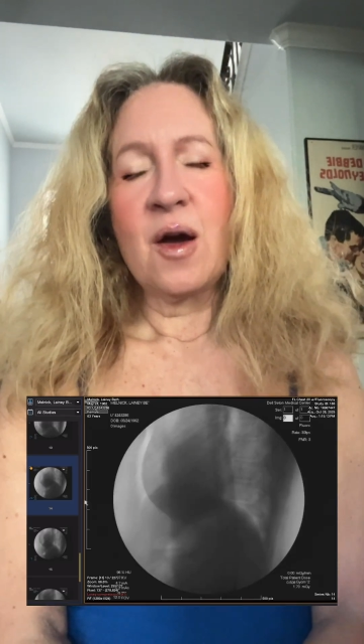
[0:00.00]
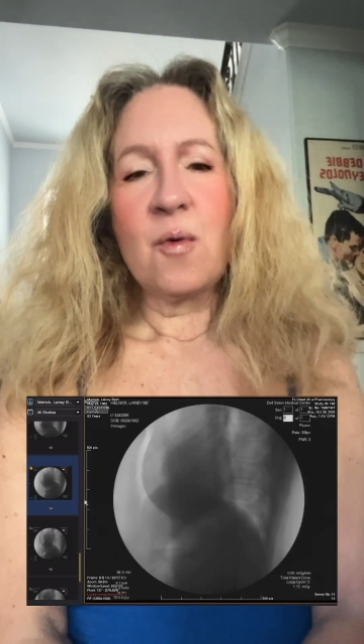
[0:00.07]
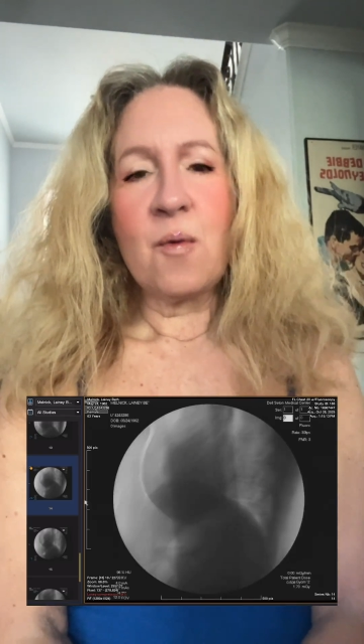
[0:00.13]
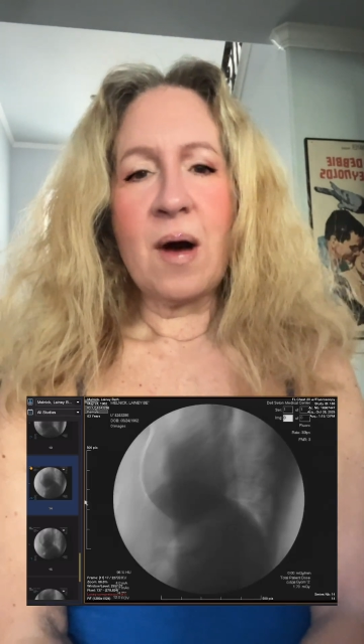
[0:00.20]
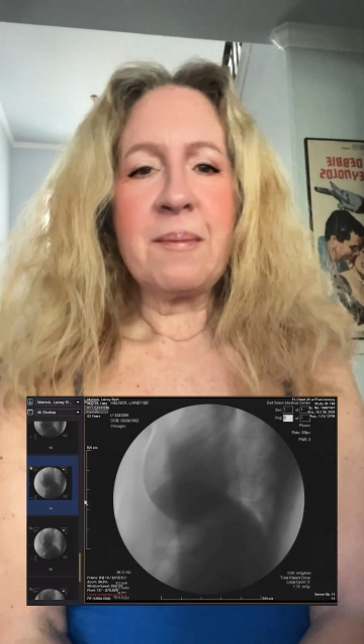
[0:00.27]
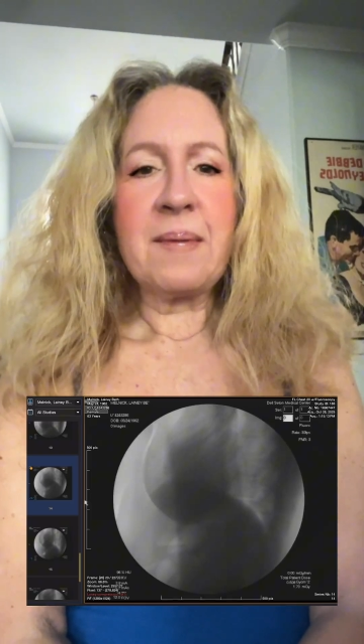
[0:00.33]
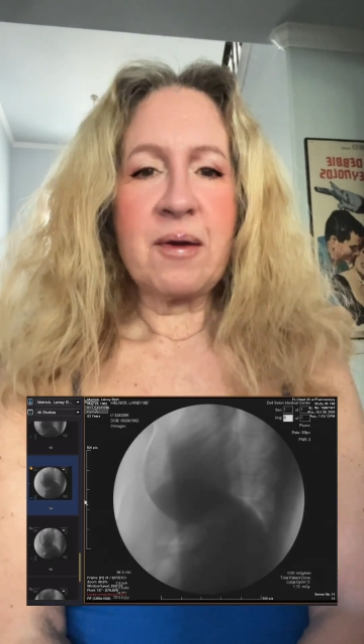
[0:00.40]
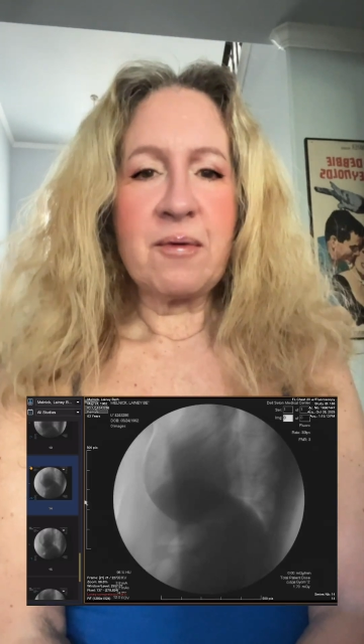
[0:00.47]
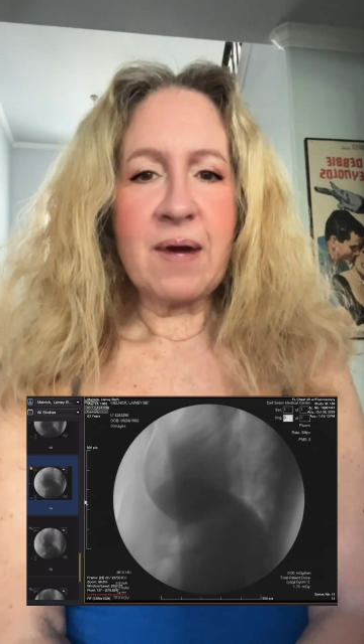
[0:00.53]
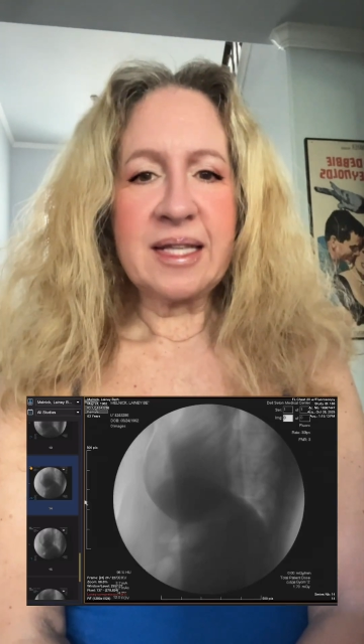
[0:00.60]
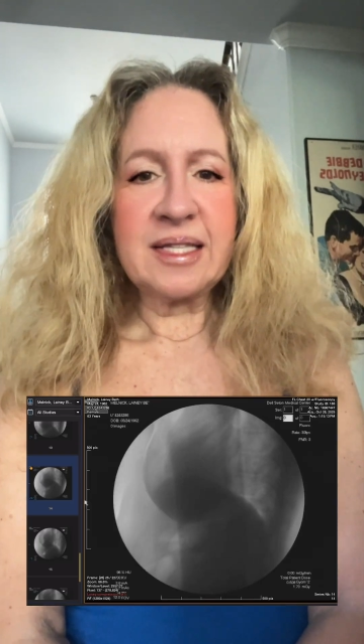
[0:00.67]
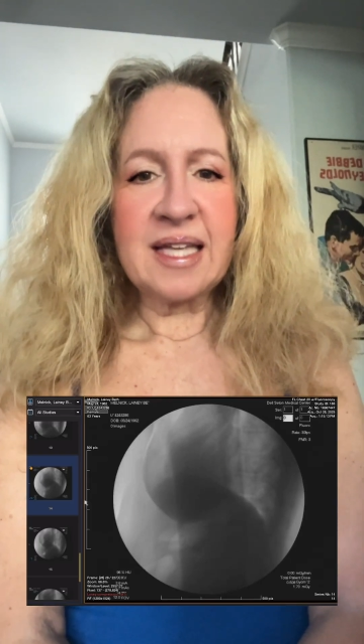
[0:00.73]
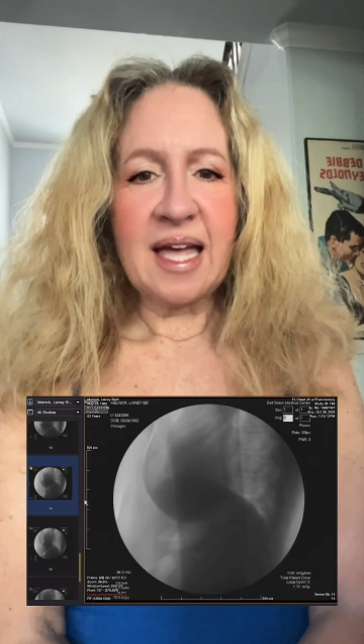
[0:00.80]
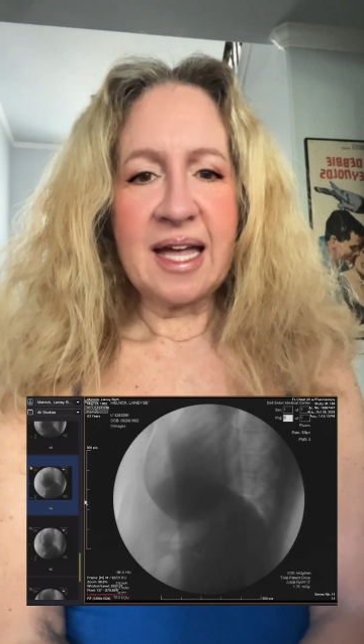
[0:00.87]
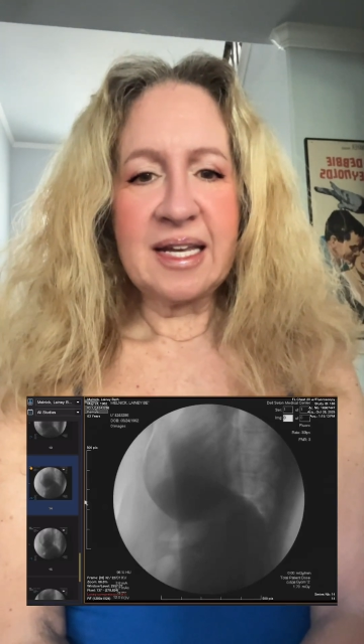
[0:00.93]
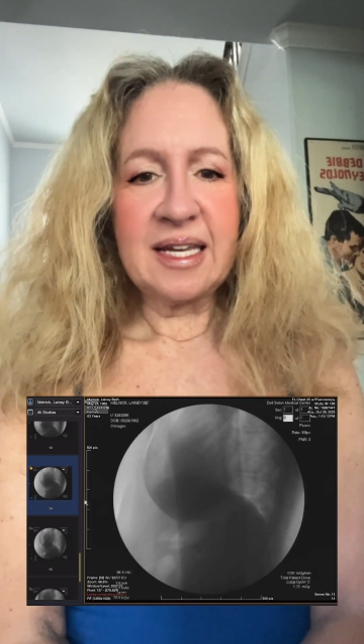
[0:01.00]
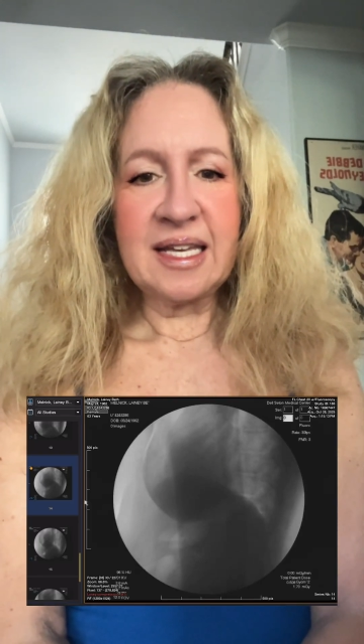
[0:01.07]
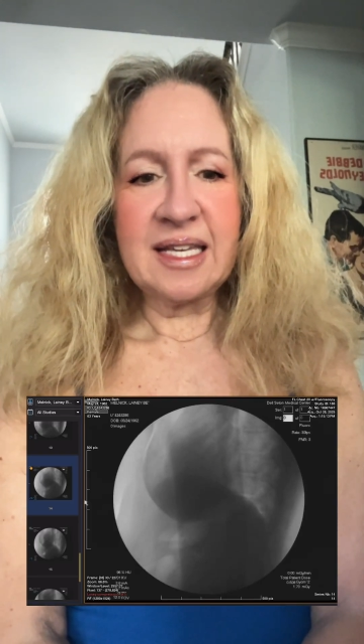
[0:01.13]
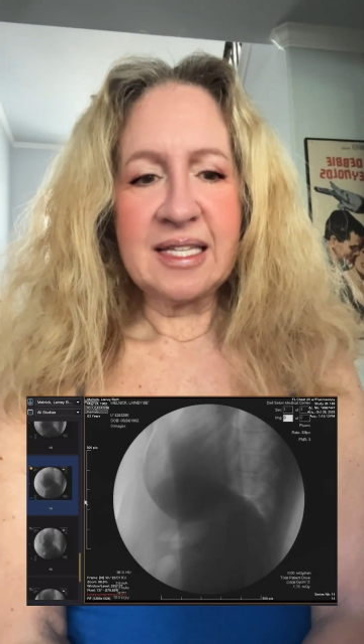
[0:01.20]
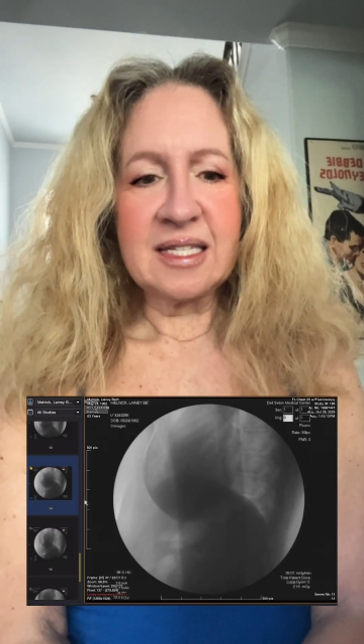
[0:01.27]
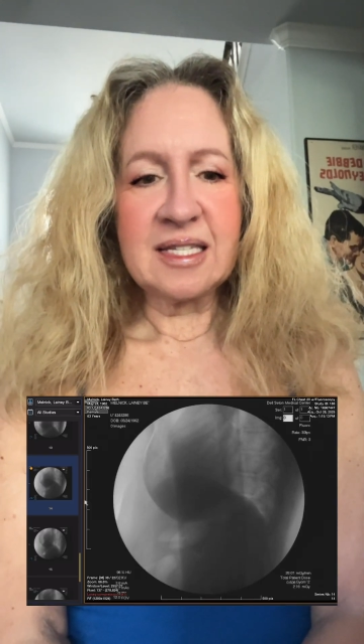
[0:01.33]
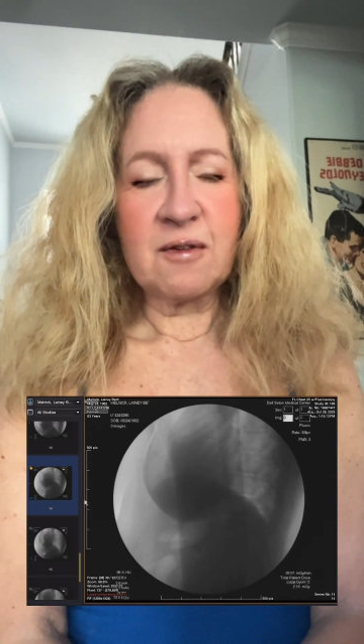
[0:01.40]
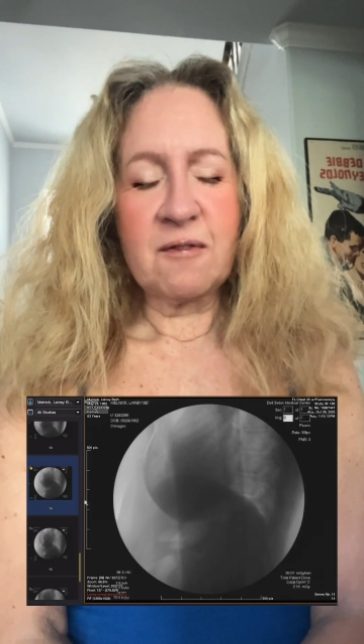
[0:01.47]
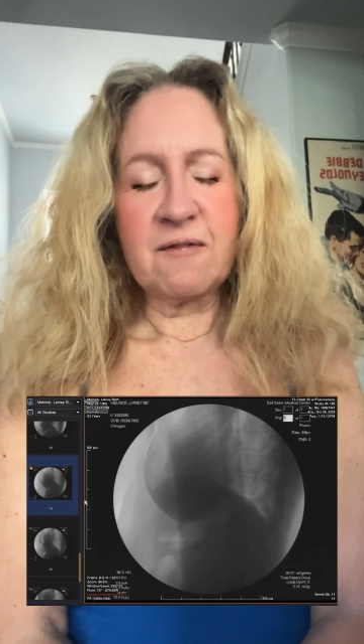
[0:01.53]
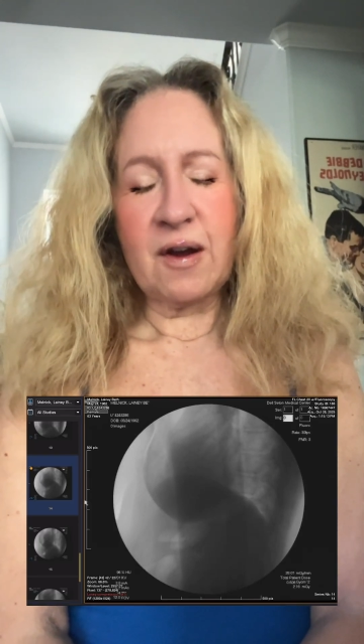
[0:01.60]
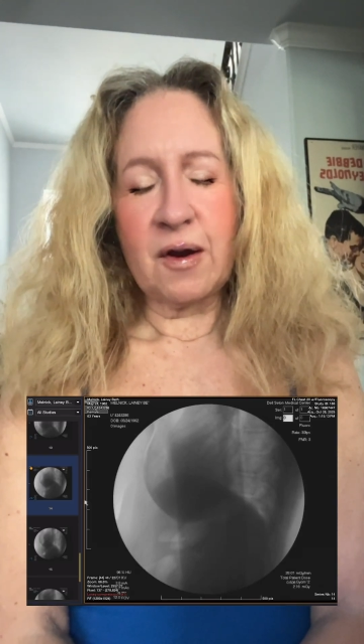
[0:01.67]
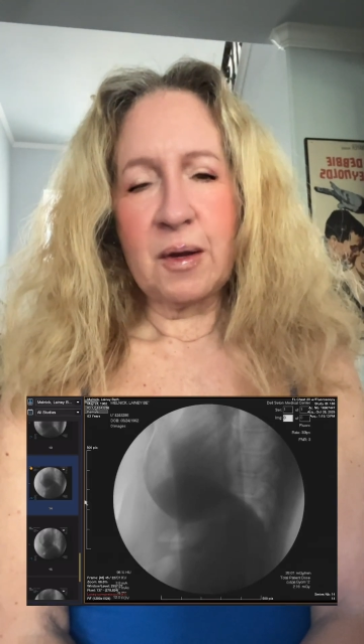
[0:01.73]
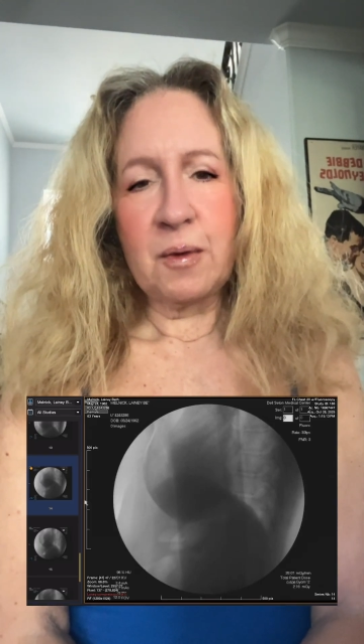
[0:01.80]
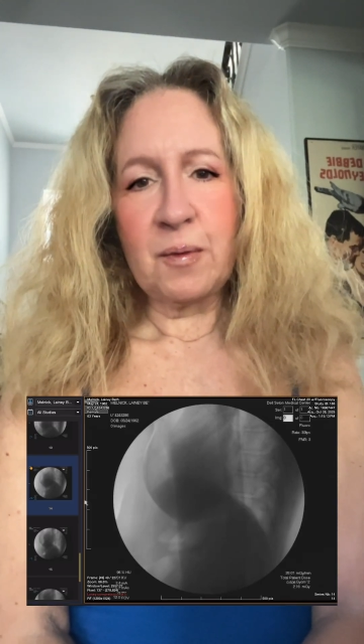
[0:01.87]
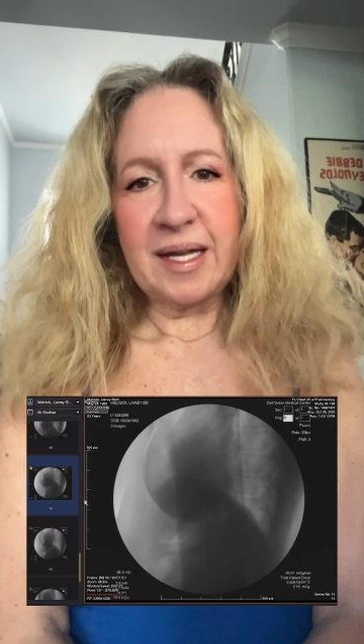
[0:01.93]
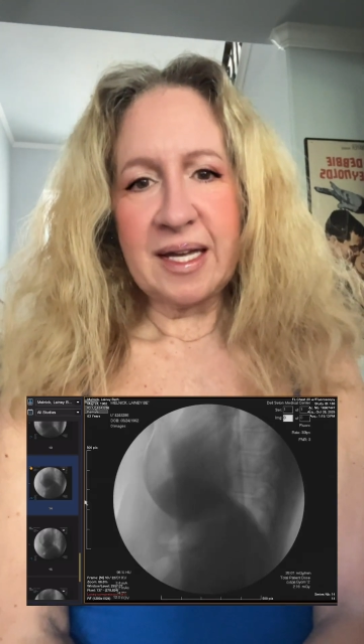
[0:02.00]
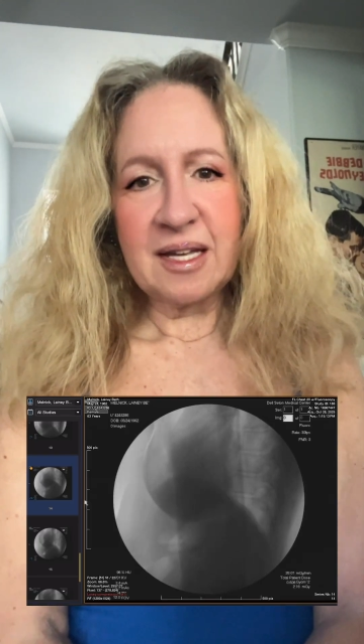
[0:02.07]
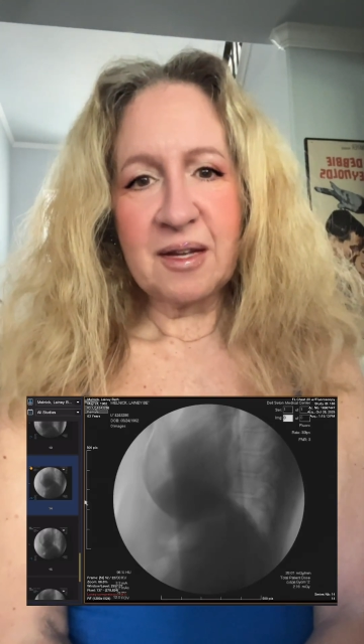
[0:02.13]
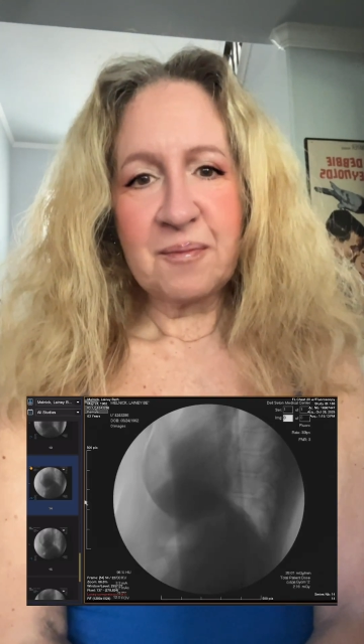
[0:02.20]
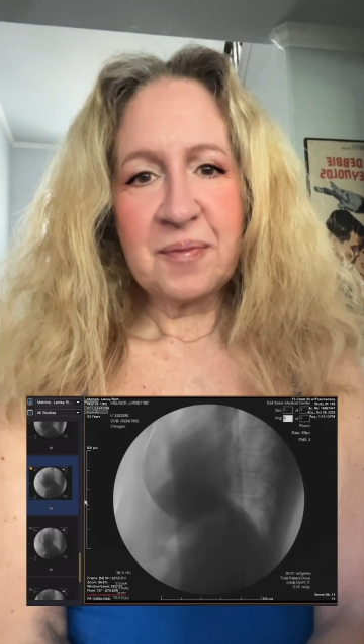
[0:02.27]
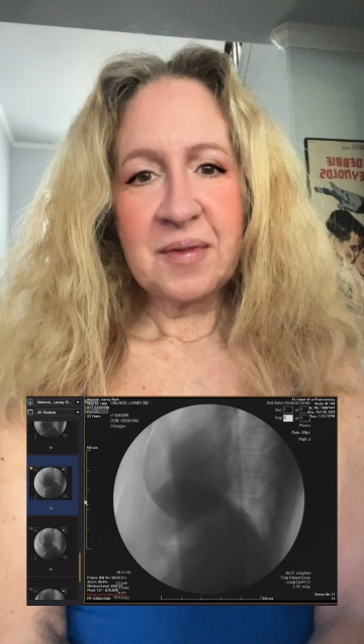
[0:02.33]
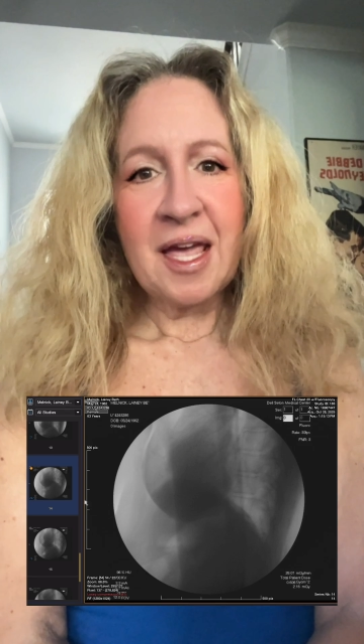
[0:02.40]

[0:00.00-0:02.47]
while my right side is very weak.